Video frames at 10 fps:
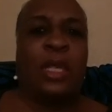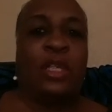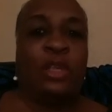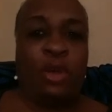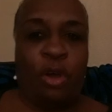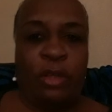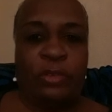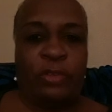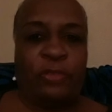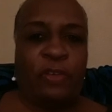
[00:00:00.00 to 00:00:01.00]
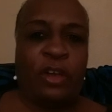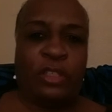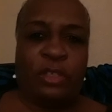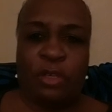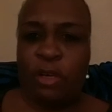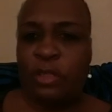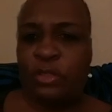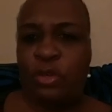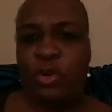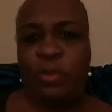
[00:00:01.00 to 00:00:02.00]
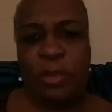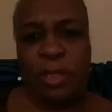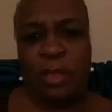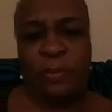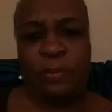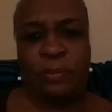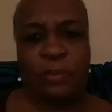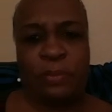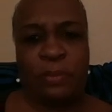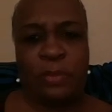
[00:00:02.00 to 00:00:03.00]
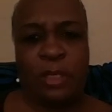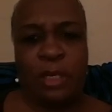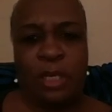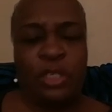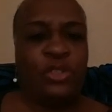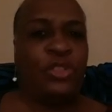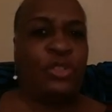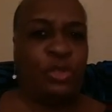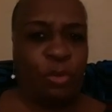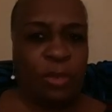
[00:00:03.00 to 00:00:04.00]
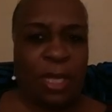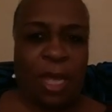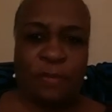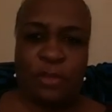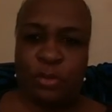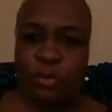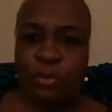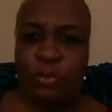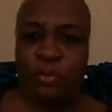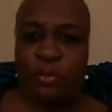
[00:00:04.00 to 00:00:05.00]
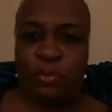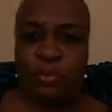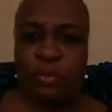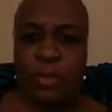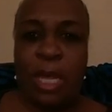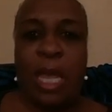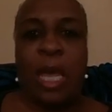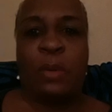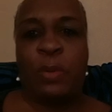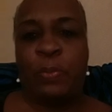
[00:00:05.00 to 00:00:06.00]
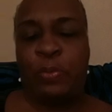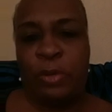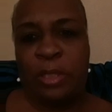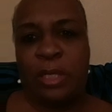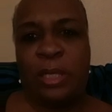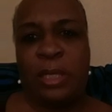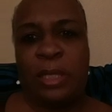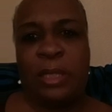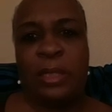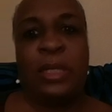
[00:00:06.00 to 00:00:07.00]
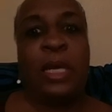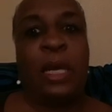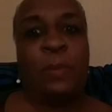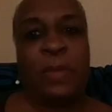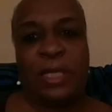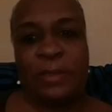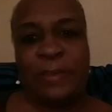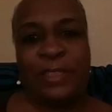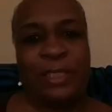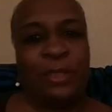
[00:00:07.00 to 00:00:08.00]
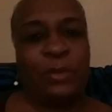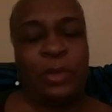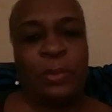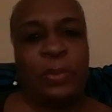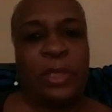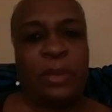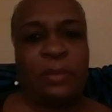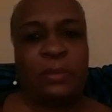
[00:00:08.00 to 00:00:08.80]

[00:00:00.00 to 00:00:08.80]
The Lord, the Father God, told me, just do what I have to do. And I'm going to put her in a place where she don't want to be.